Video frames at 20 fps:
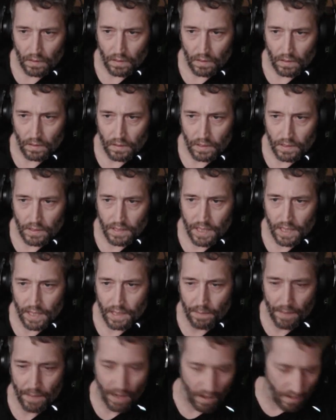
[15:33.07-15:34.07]
Let's get a
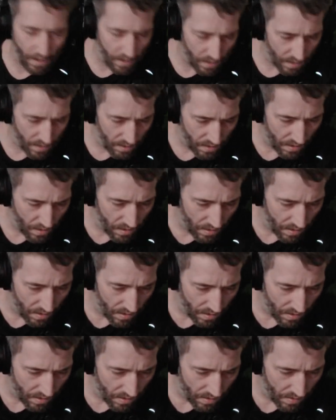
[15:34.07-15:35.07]
comparator.
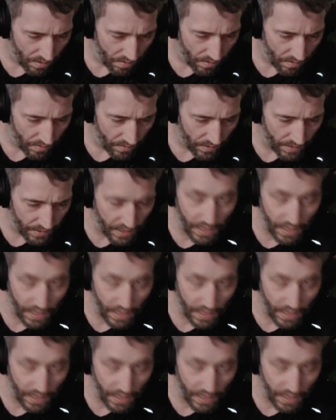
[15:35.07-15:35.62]
It's gonna